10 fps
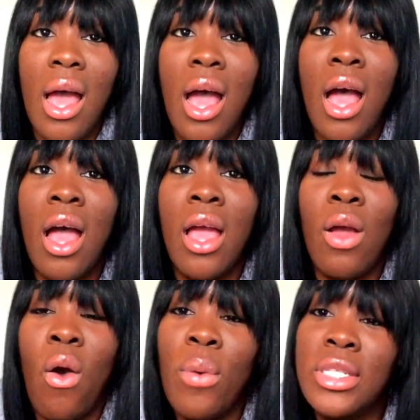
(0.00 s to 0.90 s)

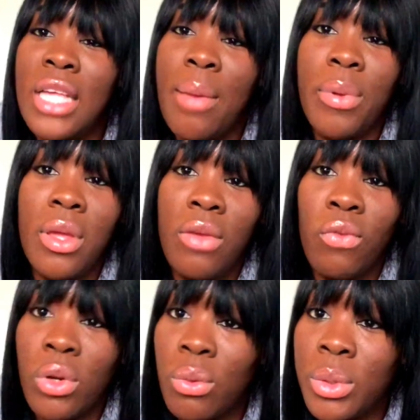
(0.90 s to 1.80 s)
I always kept it
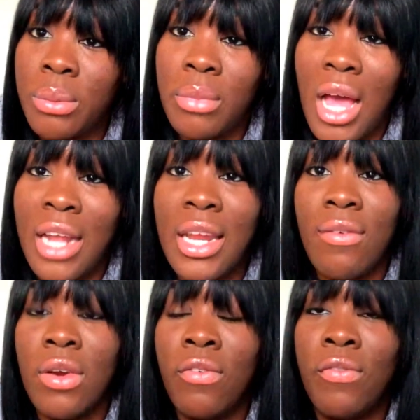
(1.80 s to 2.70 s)
real with them. I
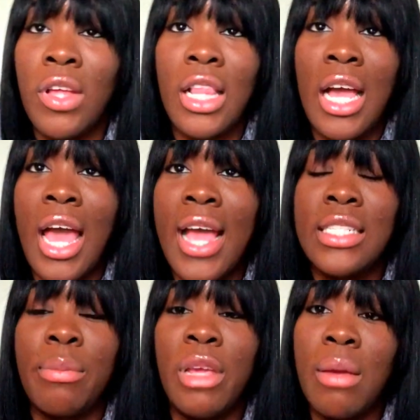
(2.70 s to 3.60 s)
never felt like I
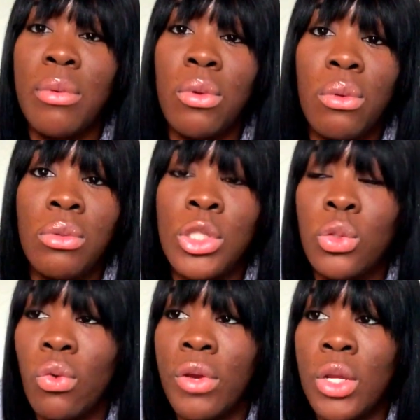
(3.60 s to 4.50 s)
had to make up no
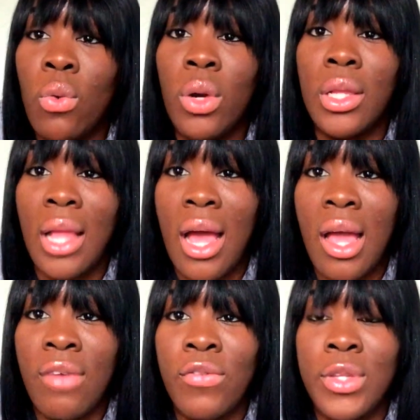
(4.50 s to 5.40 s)
story or a
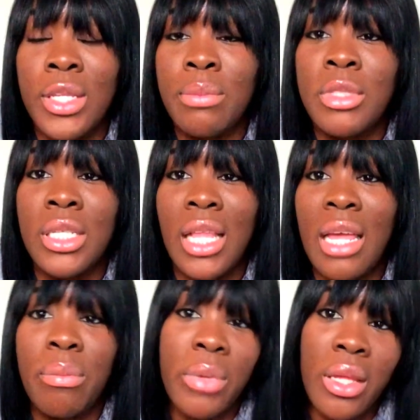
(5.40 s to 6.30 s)
lie for them to
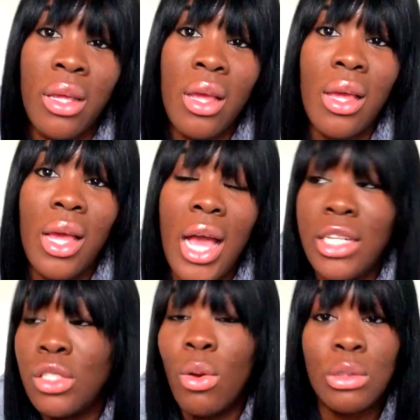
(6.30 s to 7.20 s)
like me.
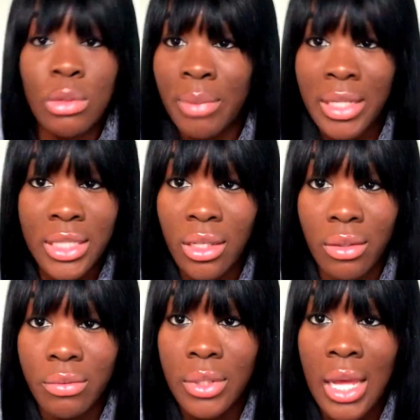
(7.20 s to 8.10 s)
I just always was myself.